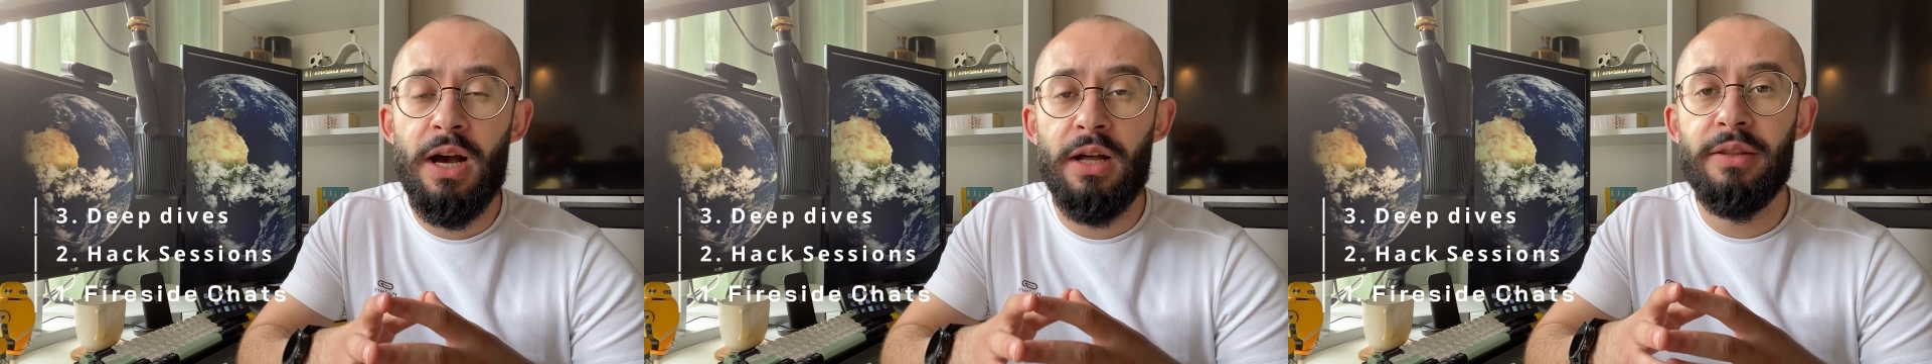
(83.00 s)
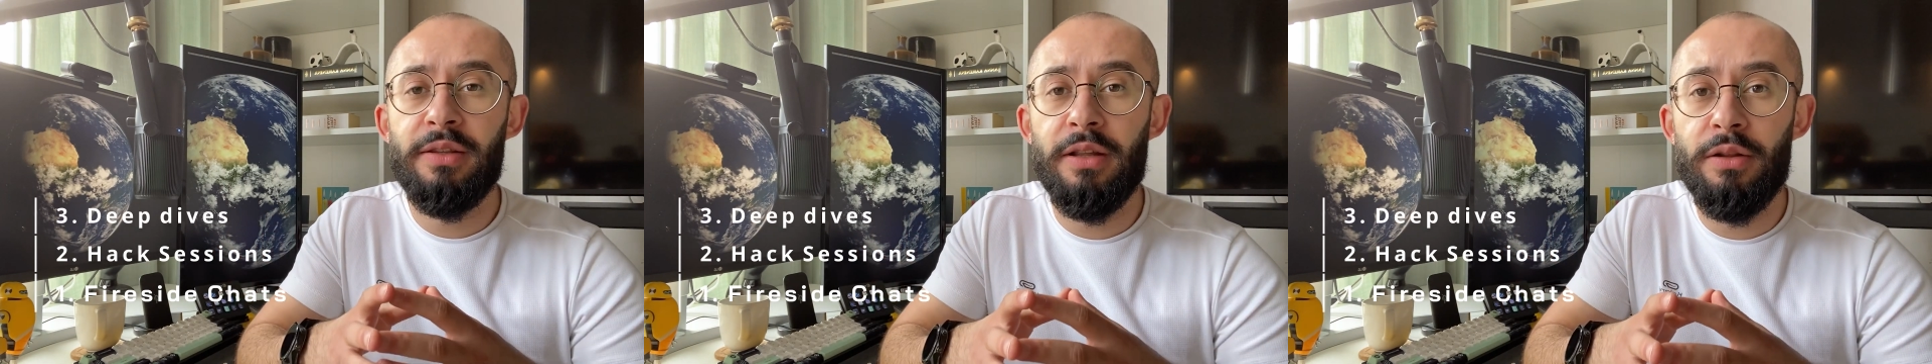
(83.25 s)

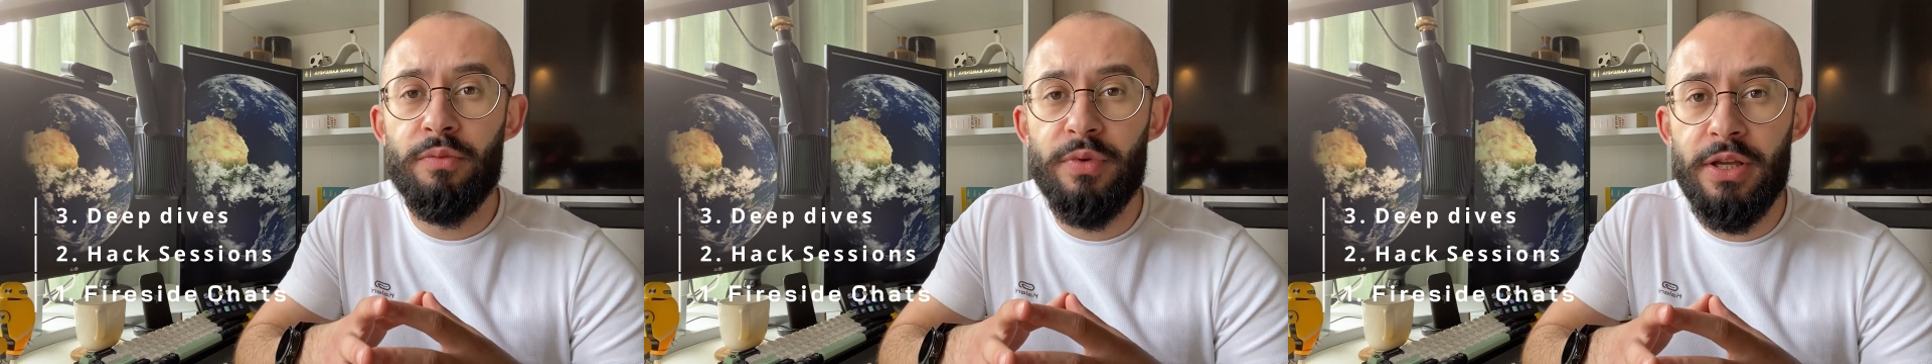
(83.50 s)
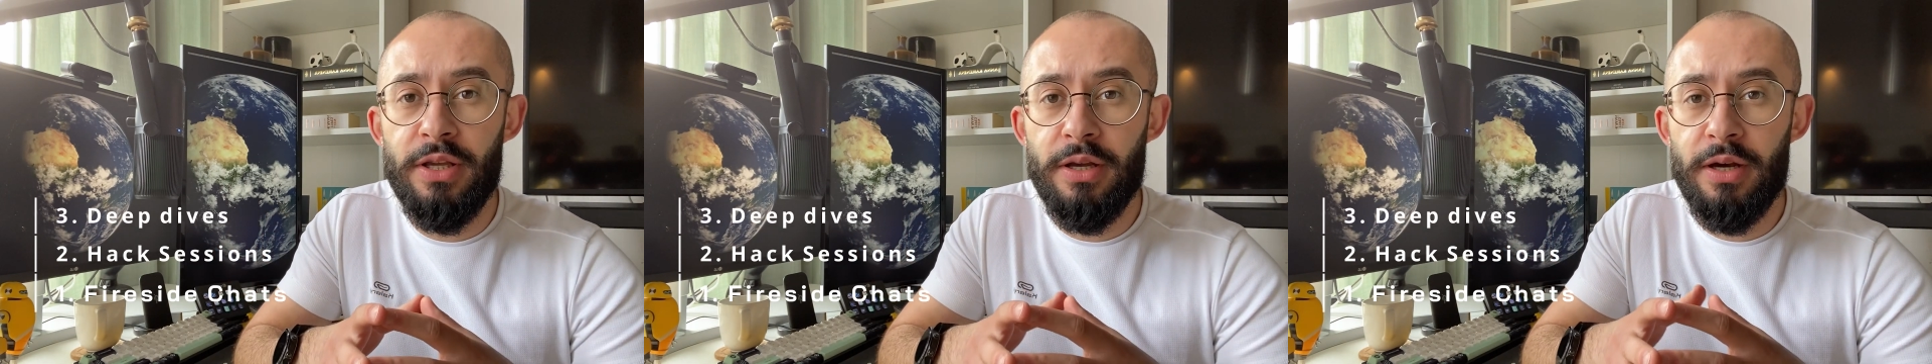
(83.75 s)
until
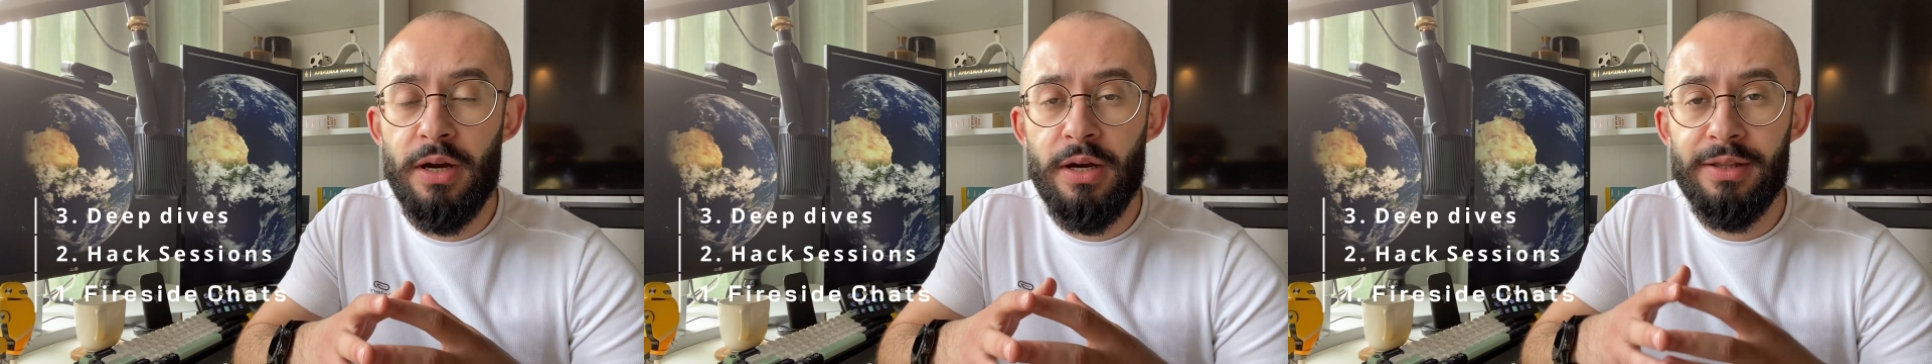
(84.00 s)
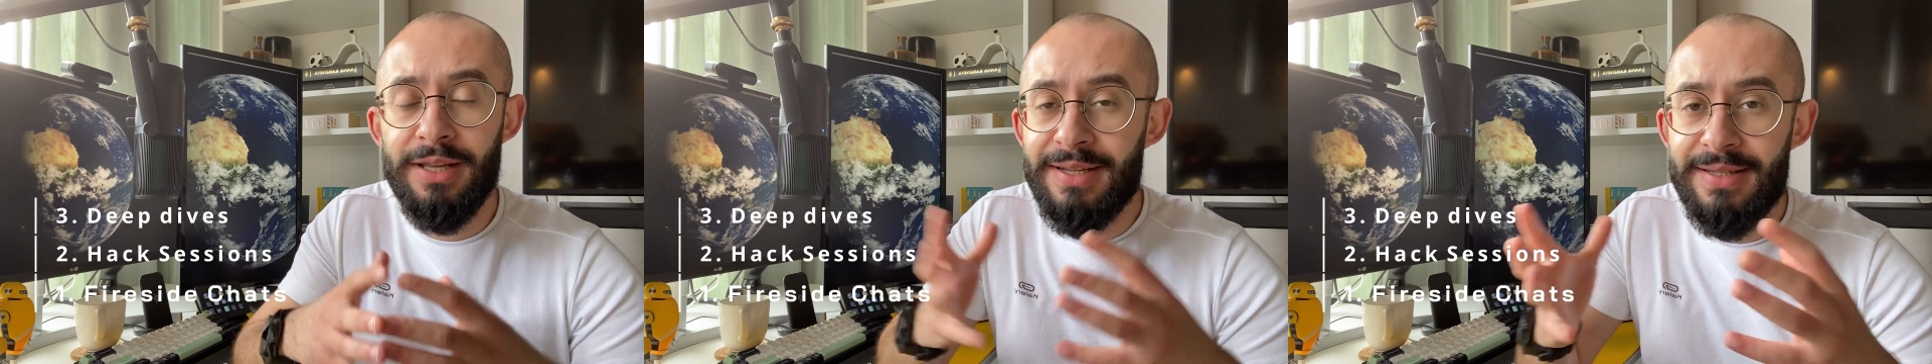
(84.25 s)
we
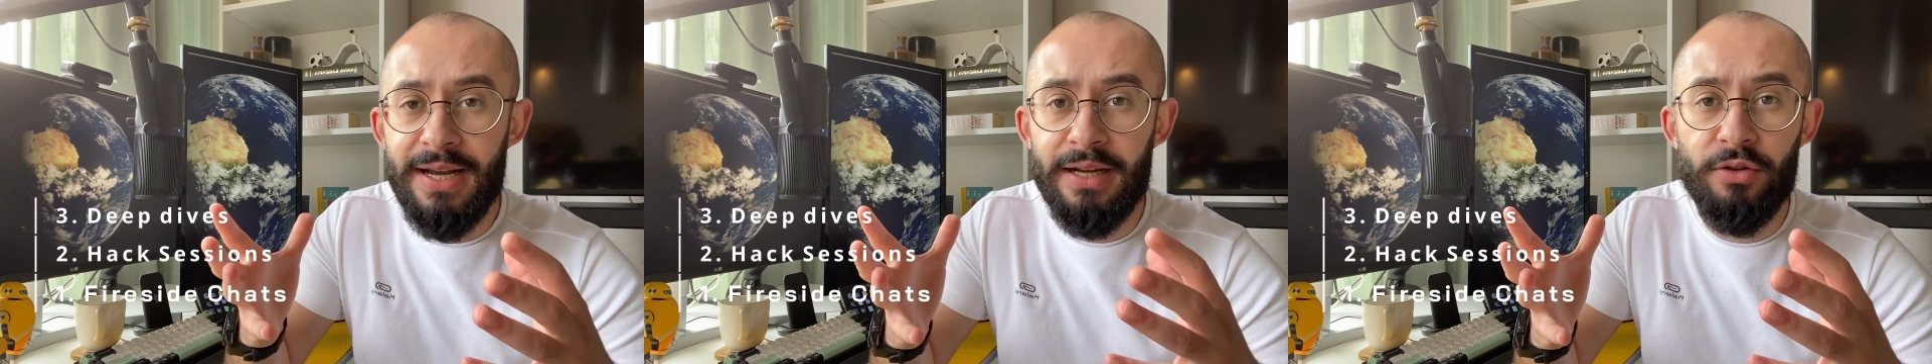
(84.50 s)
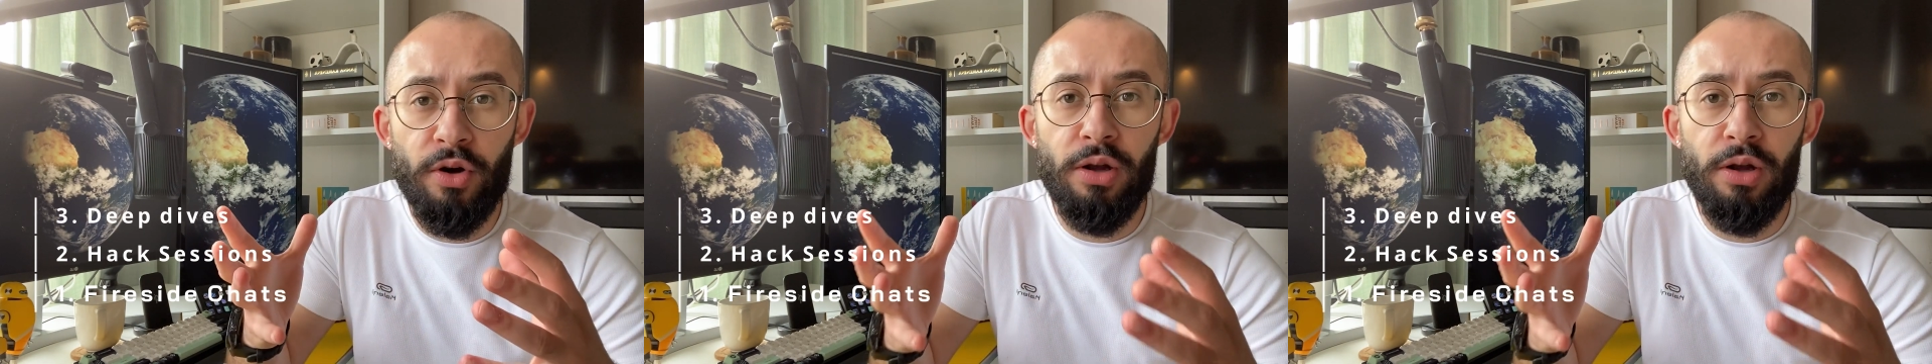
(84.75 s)
uh, dissect